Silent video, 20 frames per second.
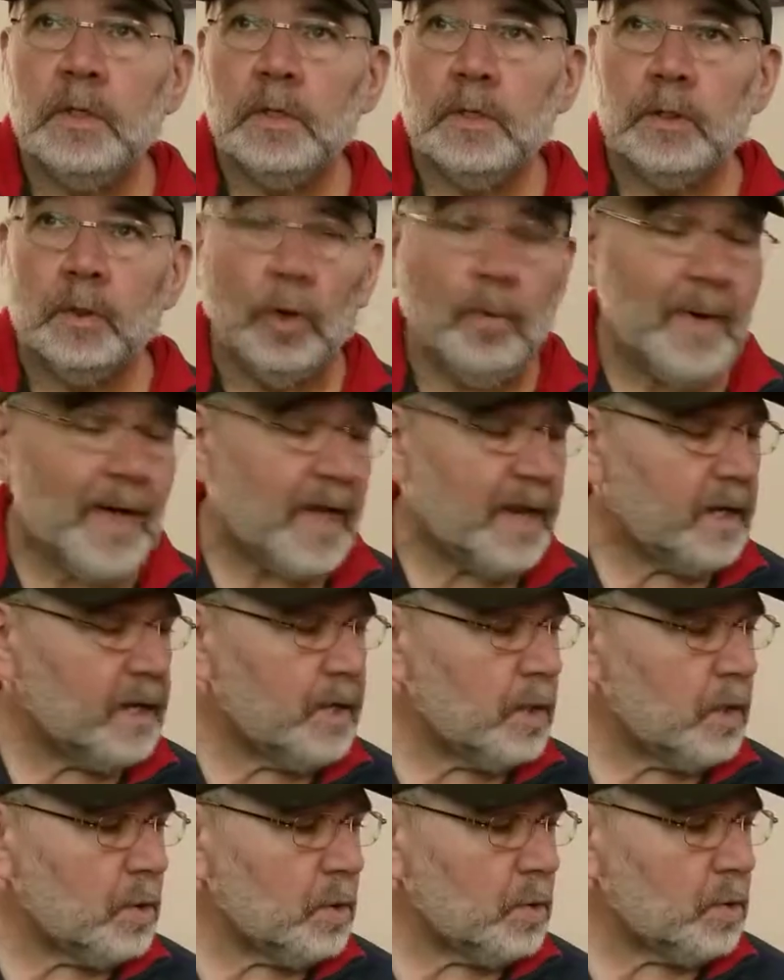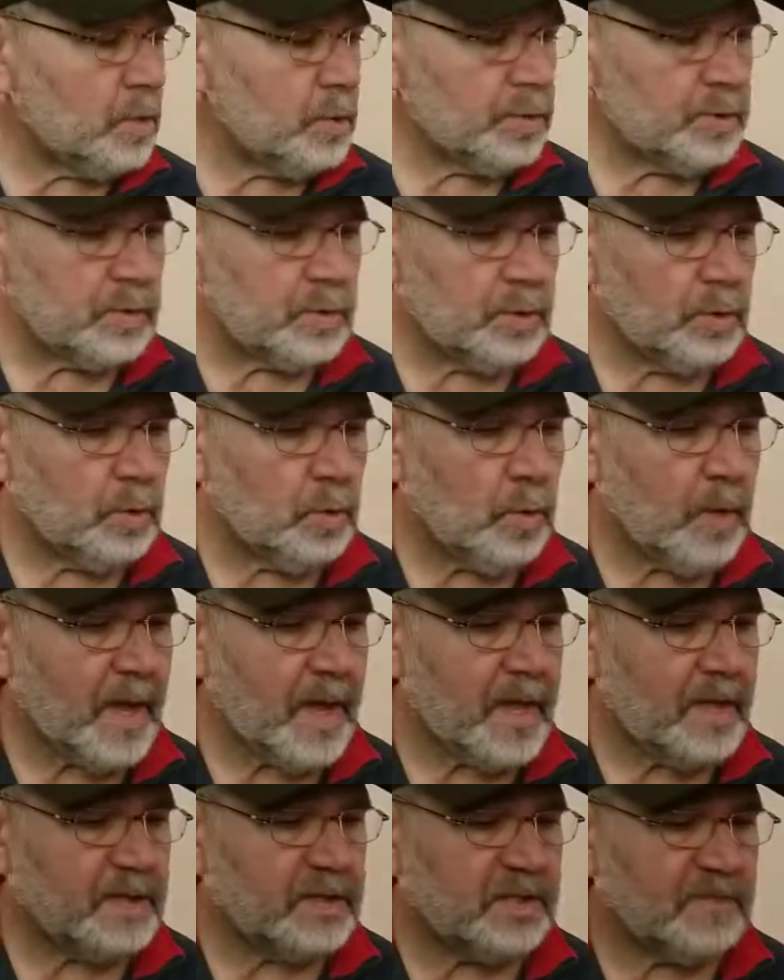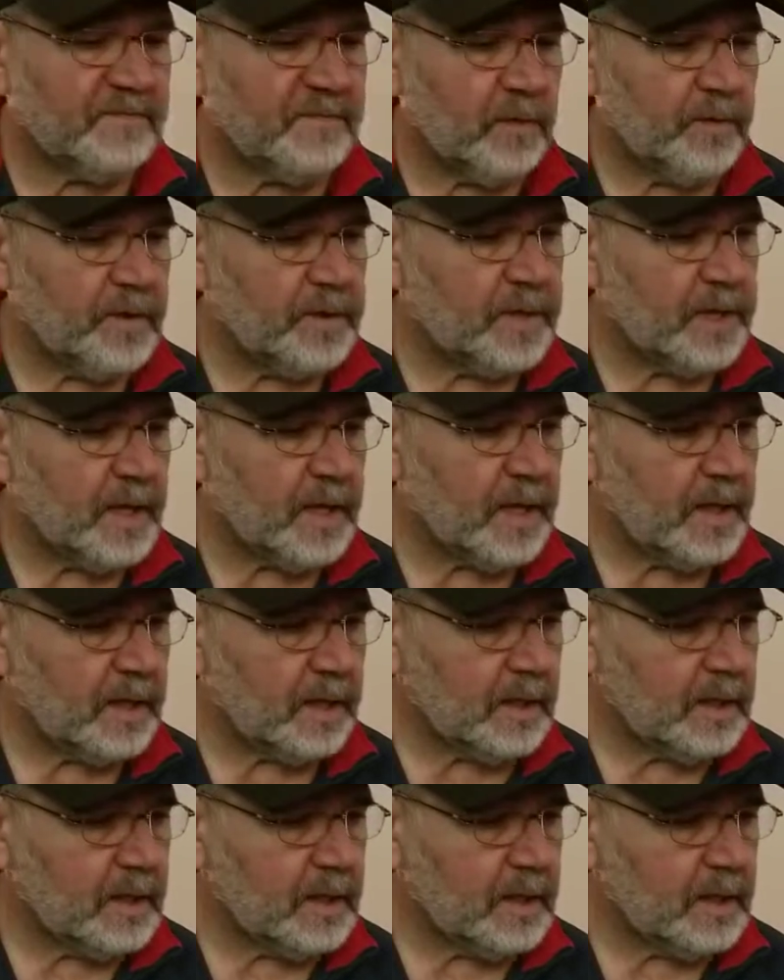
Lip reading: Nobody knows what awaits for the dead.